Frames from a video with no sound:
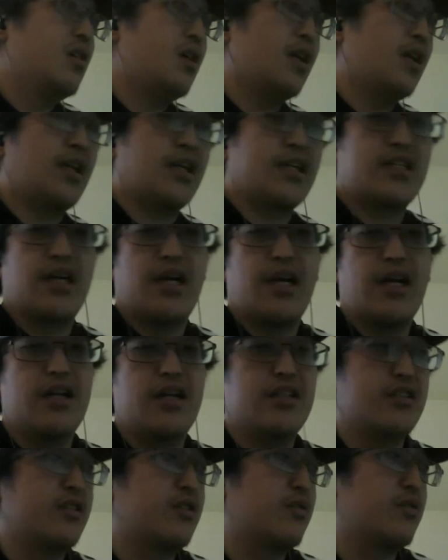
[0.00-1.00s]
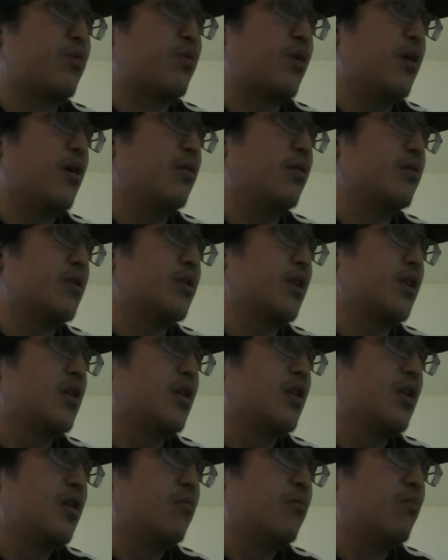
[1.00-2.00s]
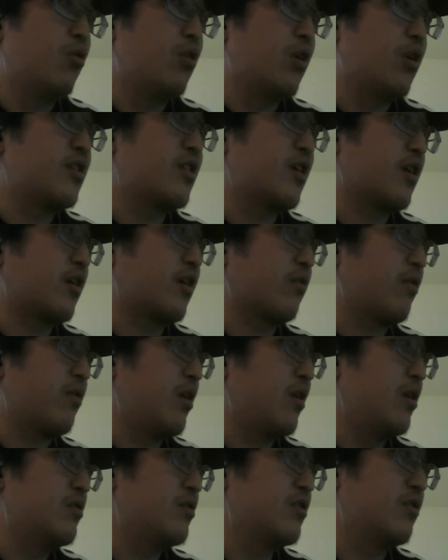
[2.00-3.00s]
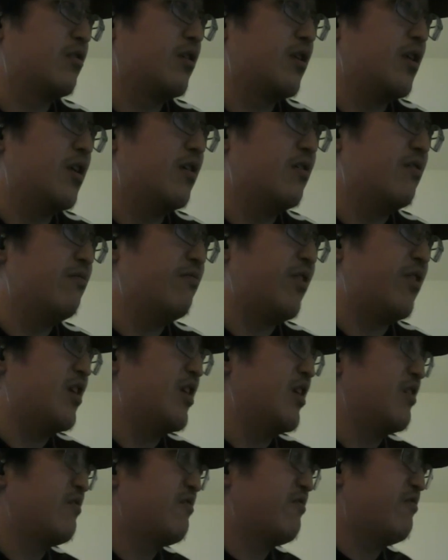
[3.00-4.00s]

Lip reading: and like tight ends probably more like second round. So yeah, Van Ness.